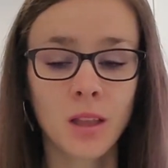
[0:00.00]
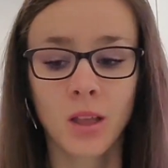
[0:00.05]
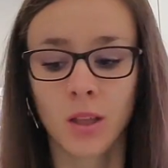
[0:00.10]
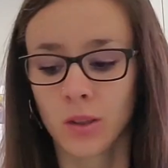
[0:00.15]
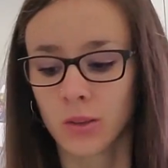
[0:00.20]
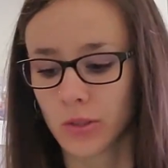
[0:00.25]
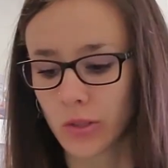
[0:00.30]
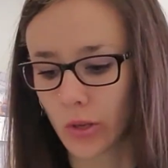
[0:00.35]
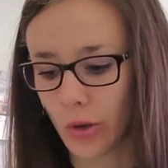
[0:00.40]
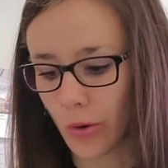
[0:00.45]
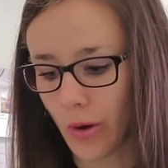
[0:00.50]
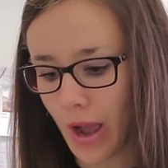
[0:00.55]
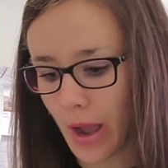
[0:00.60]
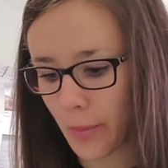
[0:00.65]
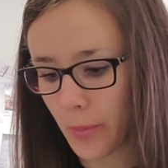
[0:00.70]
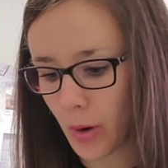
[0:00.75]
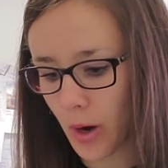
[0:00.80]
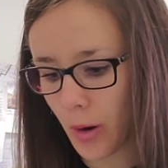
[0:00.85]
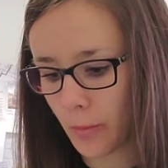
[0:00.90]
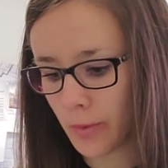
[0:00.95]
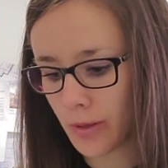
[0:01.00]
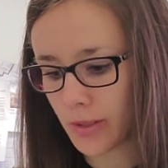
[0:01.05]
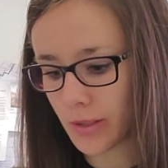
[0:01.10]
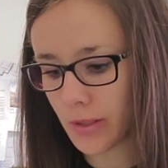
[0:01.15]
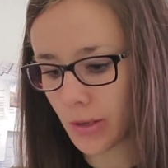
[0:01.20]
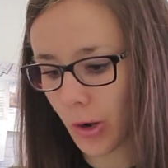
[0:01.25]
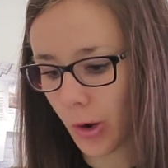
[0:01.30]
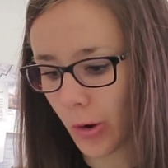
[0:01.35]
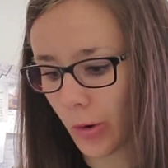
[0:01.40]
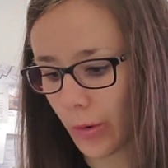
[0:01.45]
So I promised
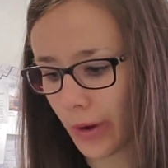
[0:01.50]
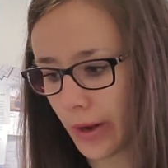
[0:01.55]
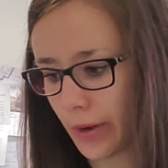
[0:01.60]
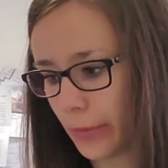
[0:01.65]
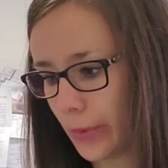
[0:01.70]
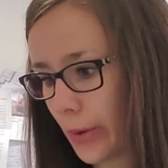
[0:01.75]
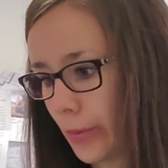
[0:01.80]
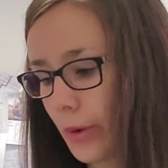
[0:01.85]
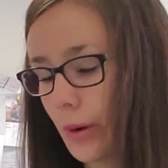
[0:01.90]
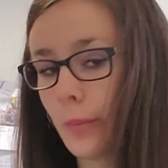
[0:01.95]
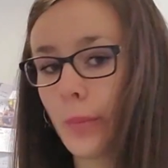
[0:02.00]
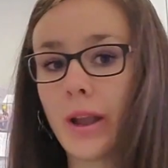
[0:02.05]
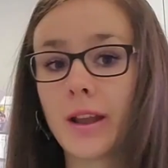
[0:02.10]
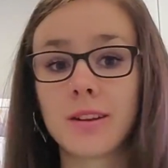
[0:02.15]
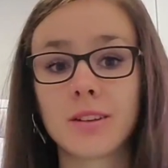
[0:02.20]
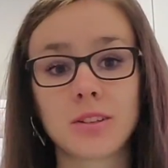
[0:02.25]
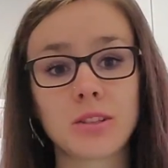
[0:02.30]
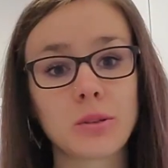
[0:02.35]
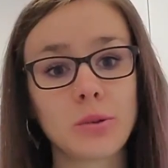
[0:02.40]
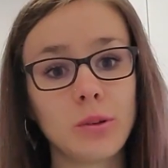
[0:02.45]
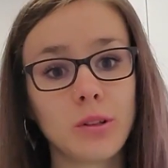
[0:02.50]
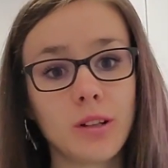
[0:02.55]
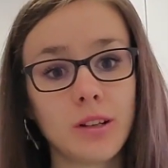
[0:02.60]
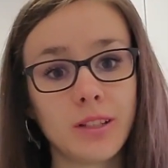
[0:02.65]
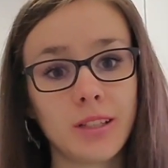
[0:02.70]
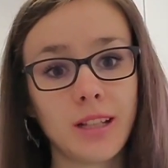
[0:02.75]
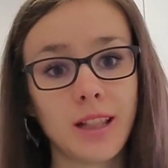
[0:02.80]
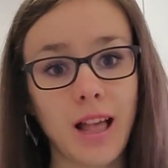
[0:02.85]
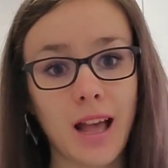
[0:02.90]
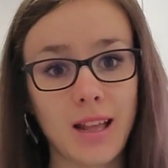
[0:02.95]
Owen we would bike to school on the
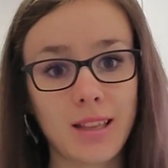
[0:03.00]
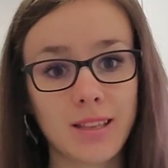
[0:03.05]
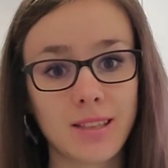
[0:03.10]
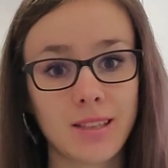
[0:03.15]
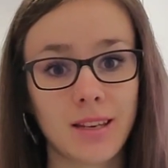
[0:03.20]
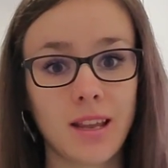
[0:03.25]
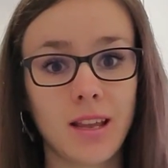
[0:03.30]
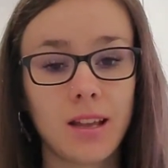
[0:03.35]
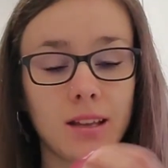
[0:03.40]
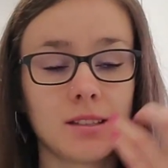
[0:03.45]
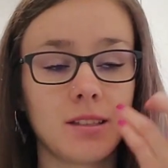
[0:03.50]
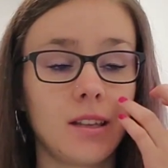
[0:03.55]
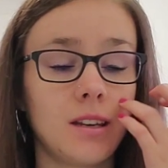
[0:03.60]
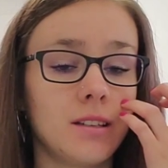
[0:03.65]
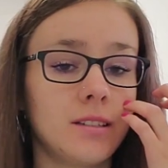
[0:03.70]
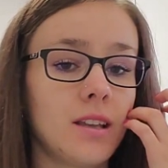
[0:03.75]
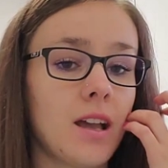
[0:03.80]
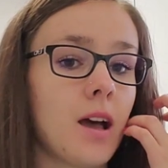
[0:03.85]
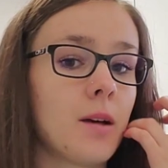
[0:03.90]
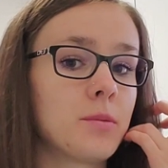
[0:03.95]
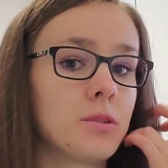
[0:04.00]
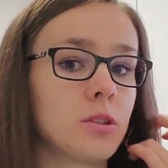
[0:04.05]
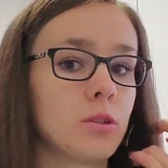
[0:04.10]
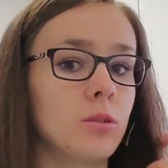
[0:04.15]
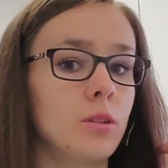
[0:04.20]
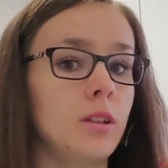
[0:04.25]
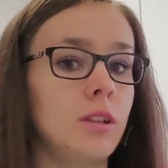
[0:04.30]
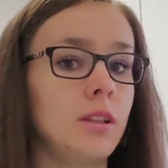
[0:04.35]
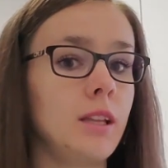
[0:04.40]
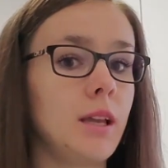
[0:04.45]
last day because it is
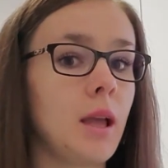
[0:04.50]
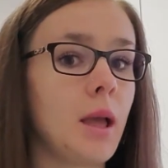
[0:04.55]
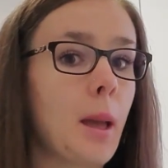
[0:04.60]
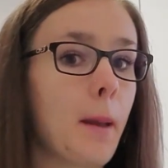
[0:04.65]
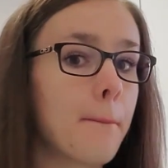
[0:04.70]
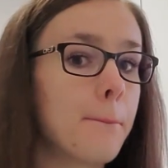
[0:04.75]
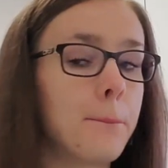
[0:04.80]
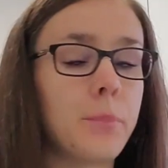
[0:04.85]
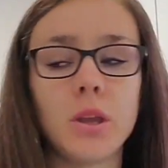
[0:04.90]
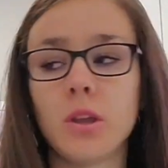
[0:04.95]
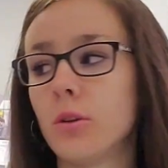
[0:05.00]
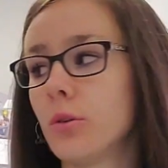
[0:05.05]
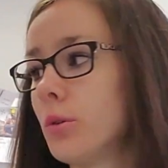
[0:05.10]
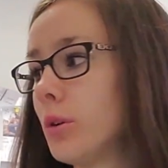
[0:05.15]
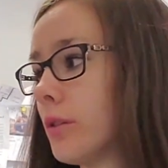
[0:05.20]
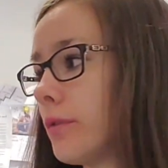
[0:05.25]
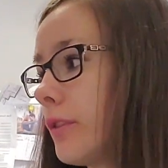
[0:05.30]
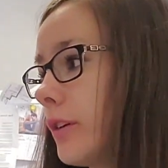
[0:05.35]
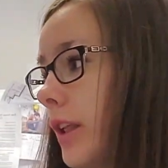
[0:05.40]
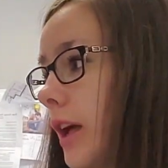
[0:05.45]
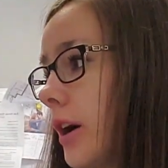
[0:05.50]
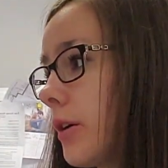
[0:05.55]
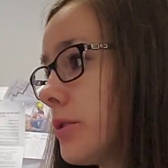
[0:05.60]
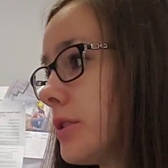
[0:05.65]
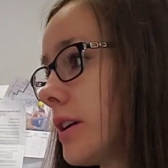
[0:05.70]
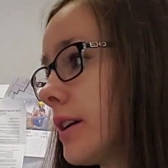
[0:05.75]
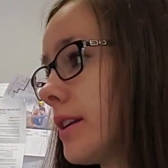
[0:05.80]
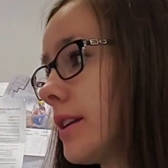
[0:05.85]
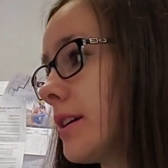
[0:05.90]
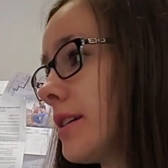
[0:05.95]
absolutely beautiful out.
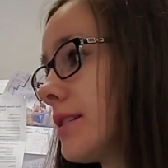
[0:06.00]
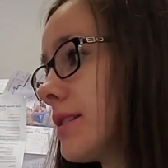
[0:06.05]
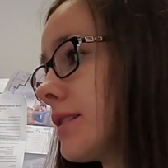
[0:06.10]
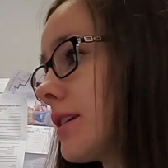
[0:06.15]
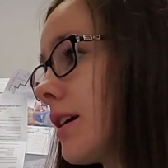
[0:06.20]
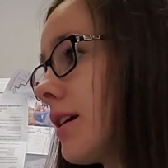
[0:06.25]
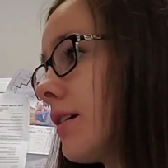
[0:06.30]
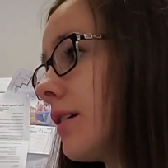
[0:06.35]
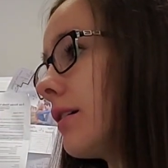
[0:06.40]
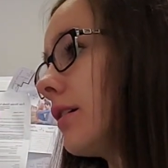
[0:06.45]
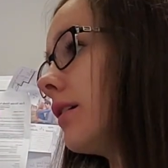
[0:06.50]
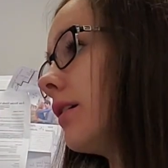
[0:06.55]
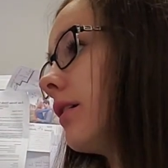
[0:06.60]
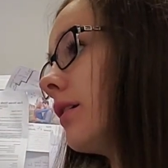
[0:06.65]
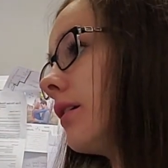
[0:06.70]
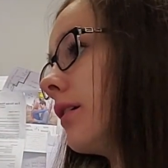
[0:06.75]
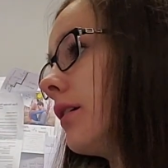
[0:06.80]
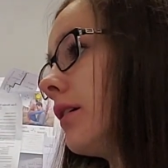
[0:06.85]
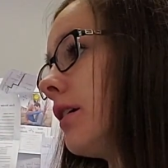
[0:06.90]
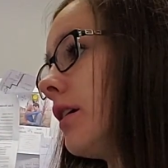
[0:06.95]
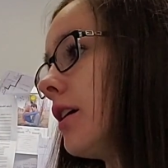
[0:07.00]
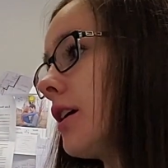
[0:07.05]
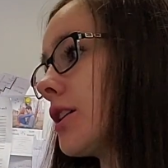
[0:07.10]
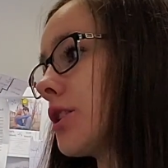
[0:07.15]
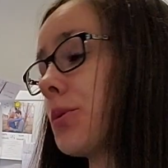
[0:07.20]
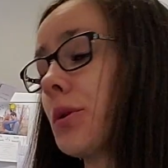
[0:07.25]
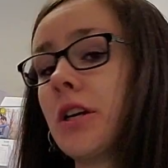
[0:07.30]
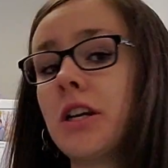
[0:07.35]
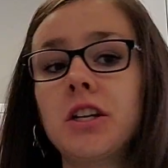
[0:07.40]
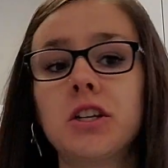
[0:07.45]
It is
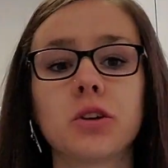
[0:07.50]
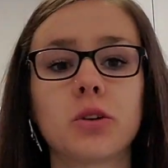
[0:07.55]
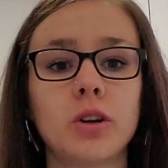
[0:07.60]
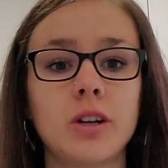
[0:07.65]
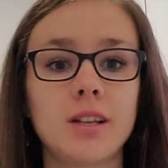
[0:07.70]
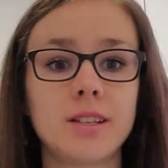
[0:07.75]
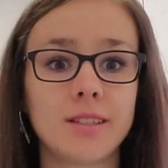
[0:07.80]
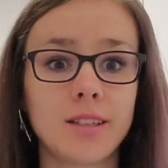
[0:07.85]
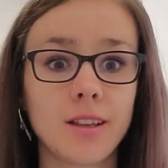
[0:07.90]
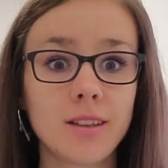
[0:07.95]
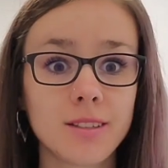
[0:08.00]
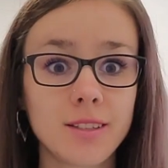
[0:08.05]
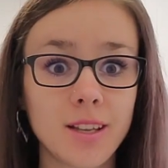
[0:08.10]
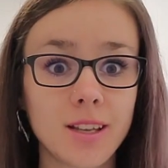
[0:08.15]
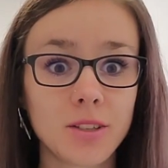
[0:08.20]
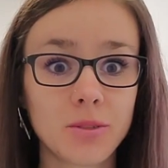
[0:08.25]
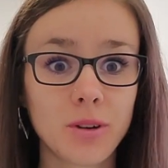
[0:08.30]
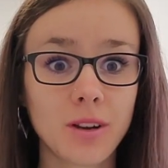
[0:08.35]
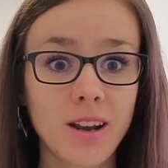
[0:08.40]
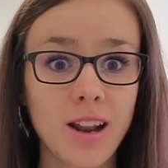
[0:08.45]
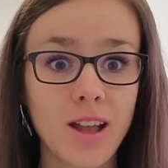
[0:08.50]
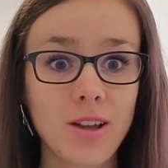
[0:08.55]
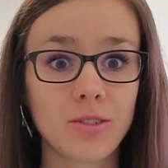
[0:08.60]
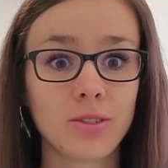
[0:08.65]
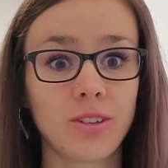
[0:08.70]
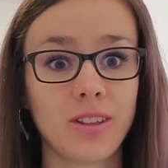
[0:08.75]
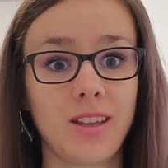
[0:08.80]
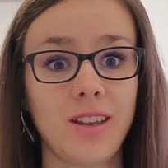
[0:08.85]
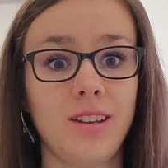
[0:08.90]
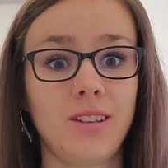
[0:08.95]
20 degrees Celsius right now, so
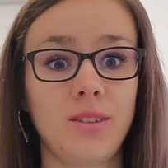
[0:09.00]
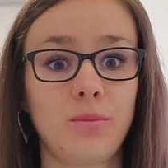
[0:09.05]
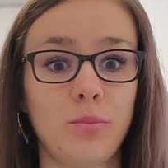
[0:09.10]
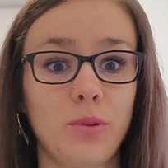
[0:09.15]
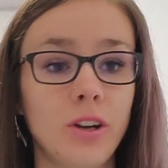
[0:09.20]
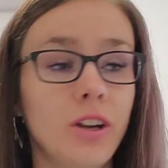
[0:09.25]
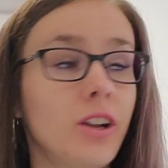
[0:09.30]
that is pretty